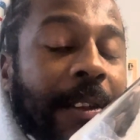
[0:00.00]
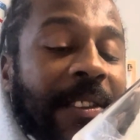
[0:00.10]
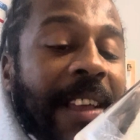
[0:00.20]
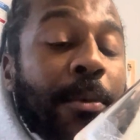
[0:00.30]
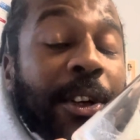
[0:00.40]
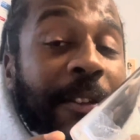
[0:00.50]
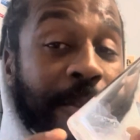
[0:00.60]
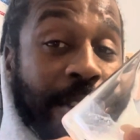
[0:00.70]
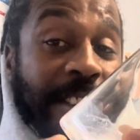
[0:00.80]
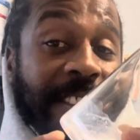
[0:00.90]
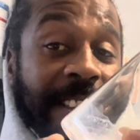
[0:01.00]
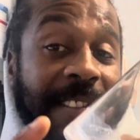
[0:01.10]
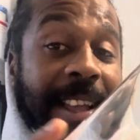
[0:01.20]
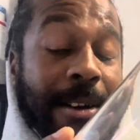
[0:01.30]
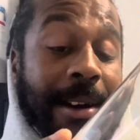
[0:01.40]
because I'm gonna freeze
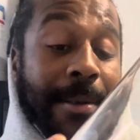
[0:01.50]
this now.